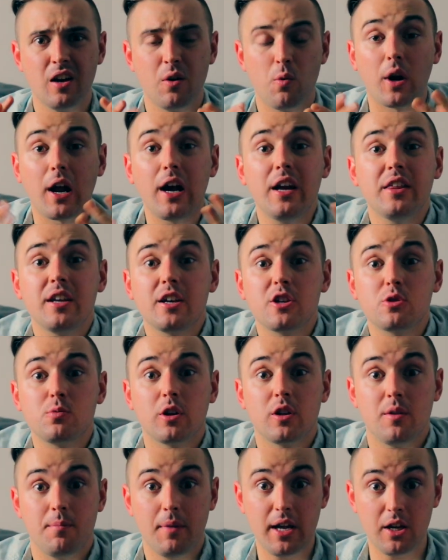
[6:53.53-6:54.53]
what I think is
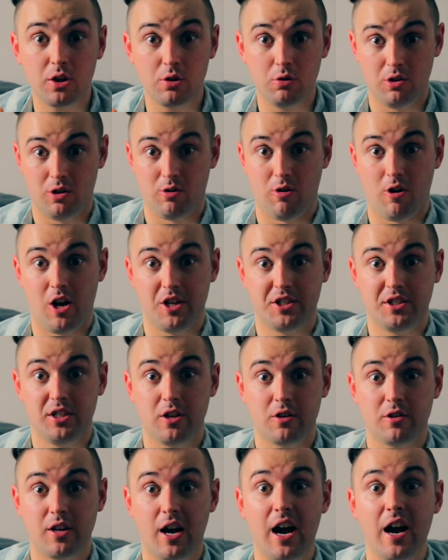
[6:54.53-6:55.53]
one of the main coup de grace
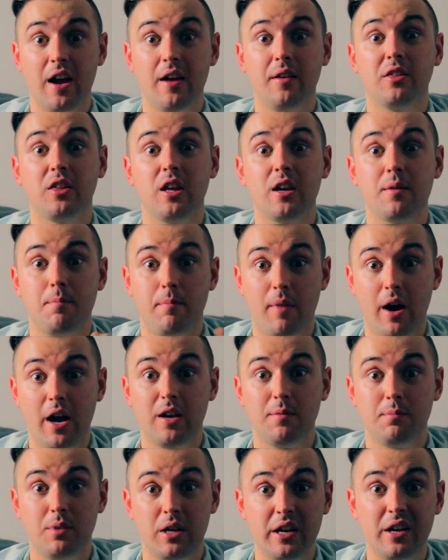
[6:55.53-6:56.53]
here that I think
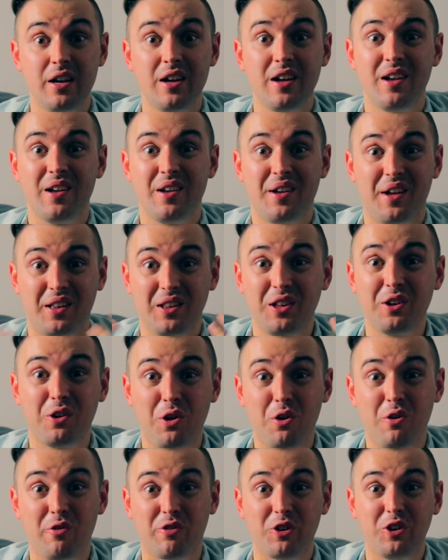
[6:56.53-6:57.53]
might be a
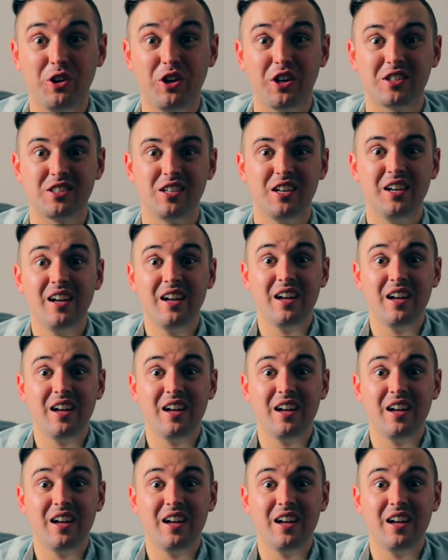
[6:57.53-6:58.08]
little overlooked.